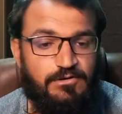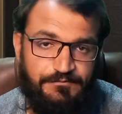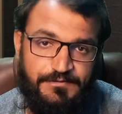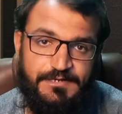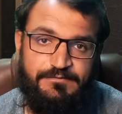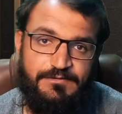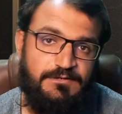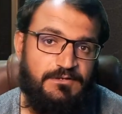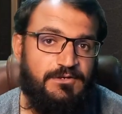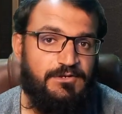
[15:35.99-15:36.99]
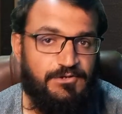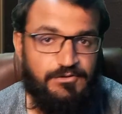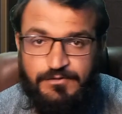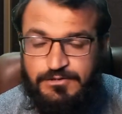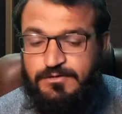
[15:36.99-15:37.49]
or whatever
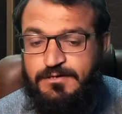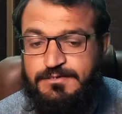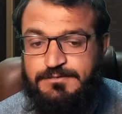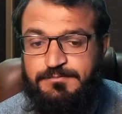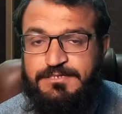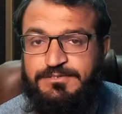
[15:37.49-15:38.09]
you want to ask me.